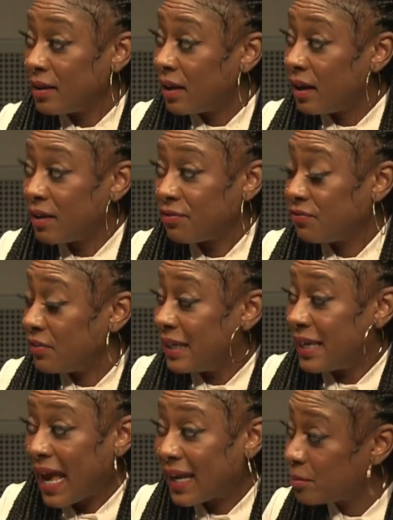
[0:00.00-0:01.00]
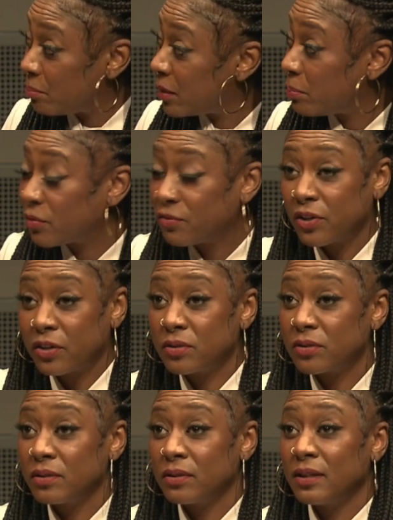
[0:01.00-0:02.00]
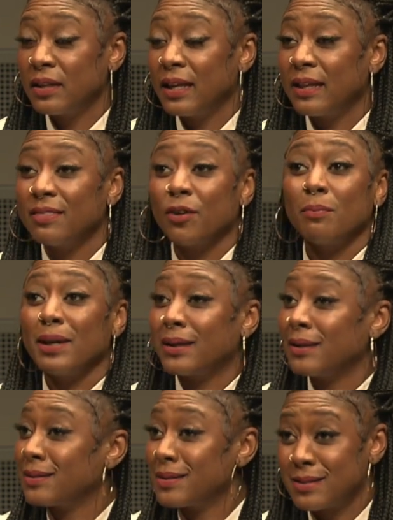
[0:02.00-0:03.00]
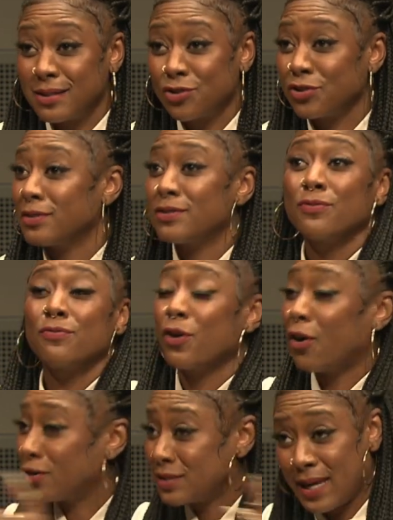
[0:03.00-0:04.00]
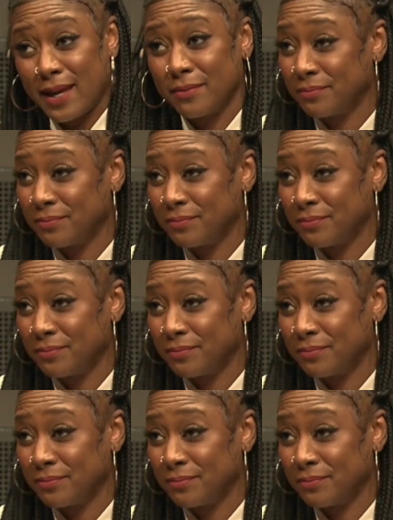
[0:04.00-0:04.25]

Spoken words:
If 9 people vote, they're making decisions for all 10.